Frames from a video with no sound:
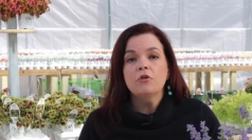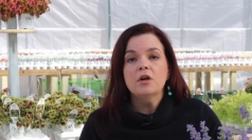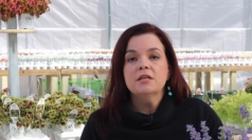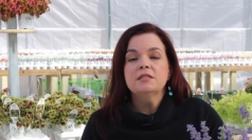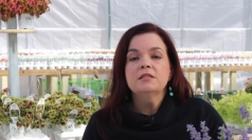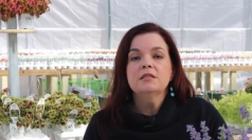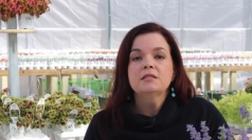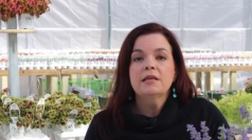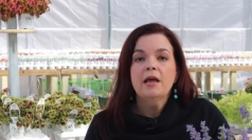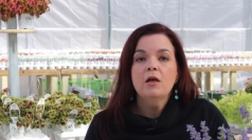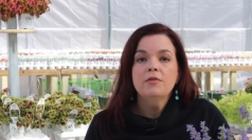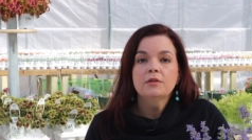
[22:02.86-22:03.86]
for us in the
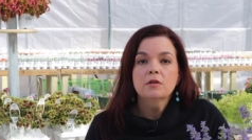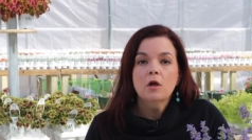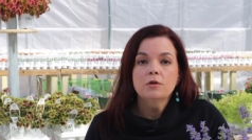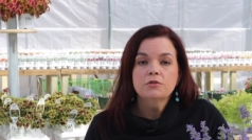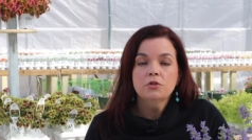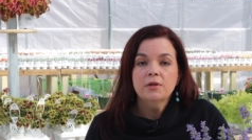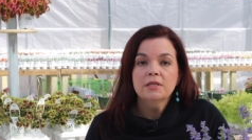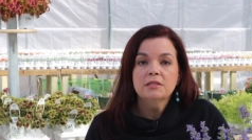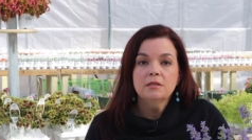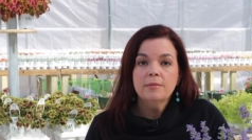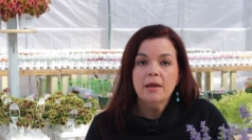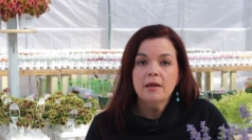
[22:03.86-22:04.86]
south is also like a
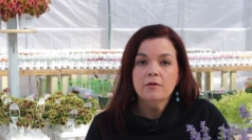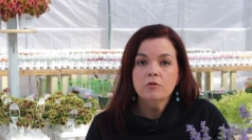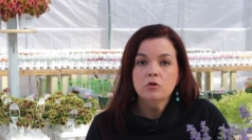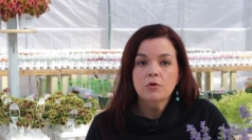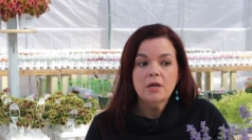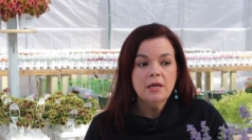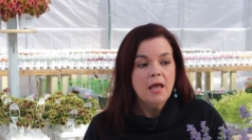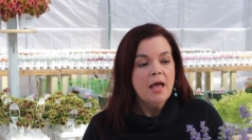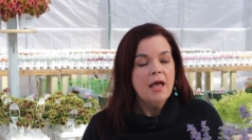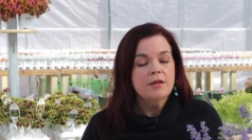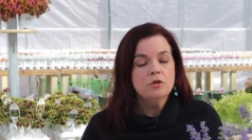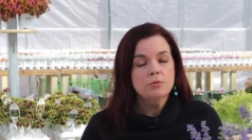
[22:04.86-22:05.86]
semi-evergreen.
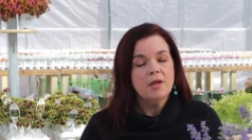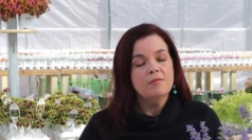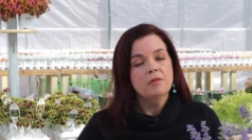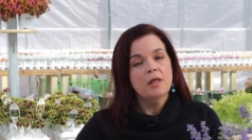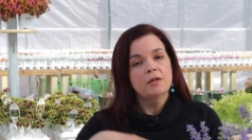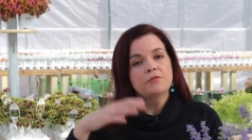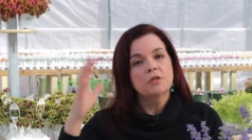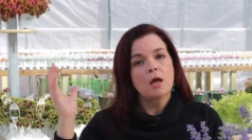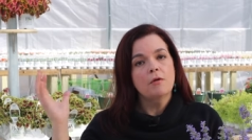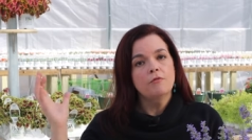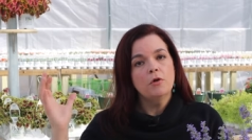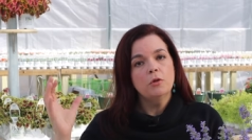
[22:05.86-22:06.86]
I don't have a lot of
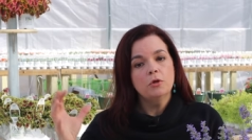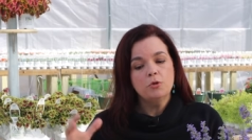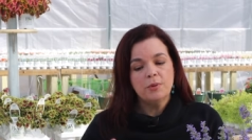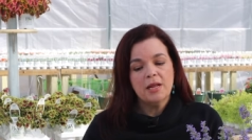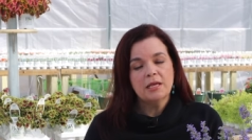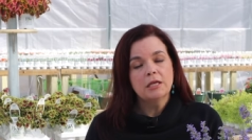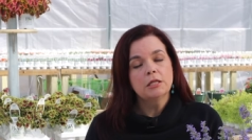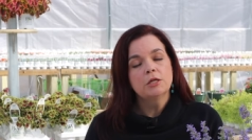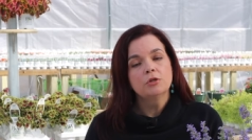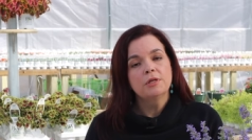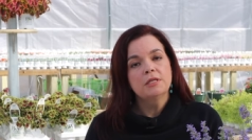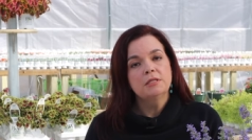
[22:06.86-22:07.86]
top foliage, but I can
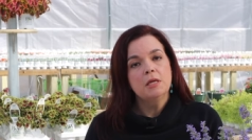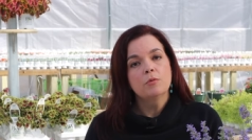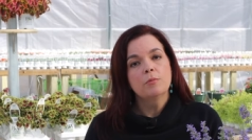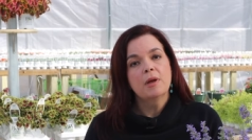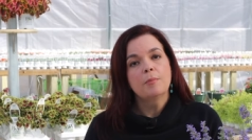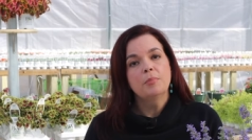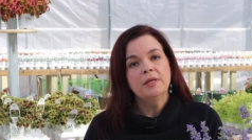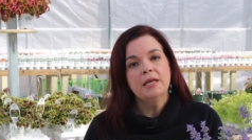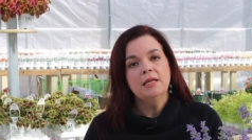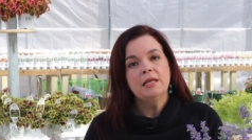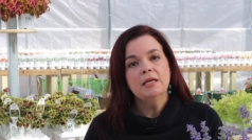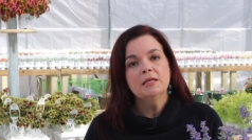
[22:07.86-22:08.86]
clearly see where my
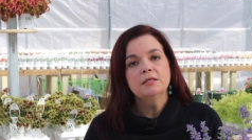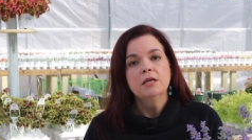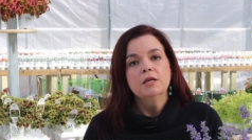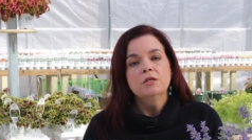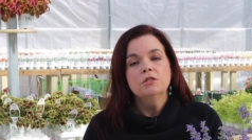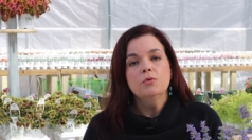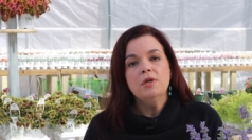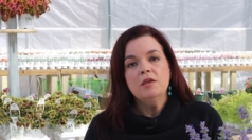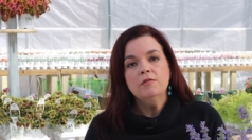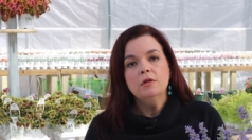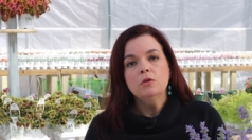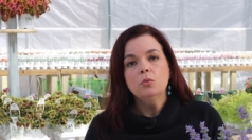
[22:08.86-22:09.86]
plant is. So
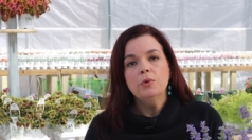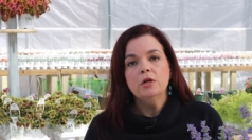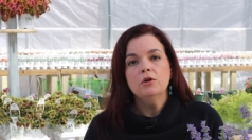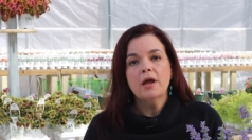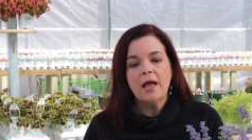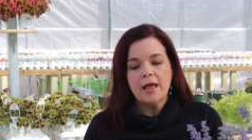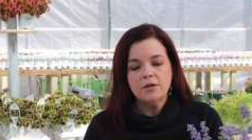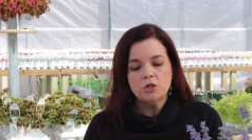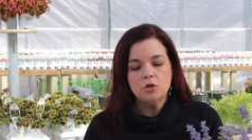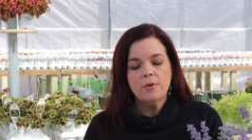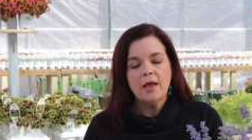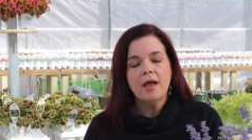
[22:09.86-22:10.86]
even in the winter, I
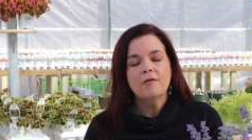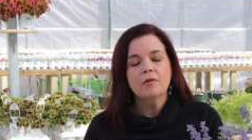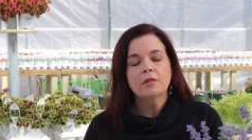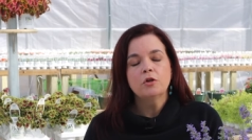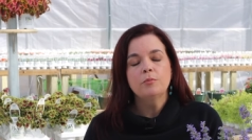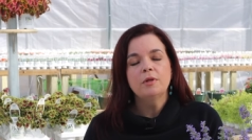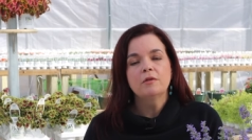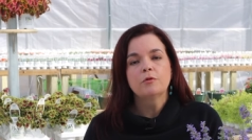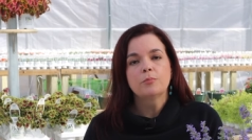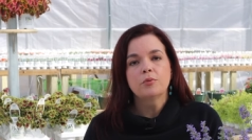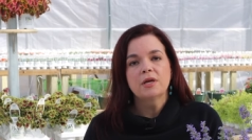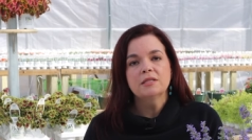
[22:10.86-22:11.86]
do have a little bit of
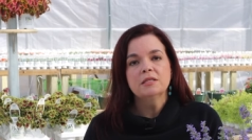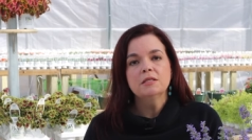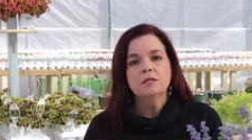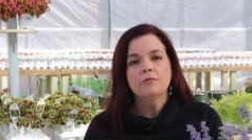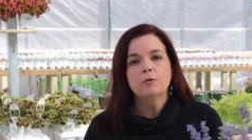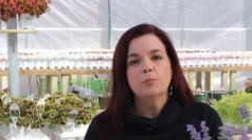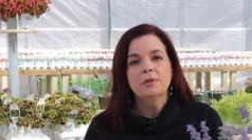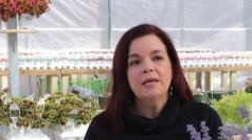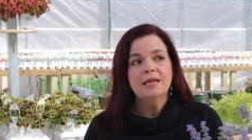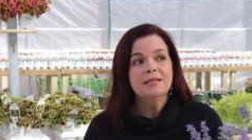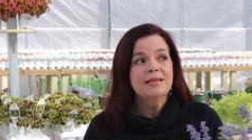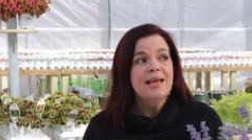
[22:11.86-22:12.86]
a presence of the
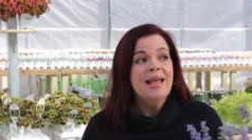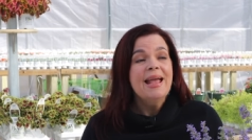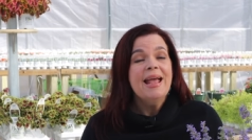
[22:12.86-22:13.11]
plant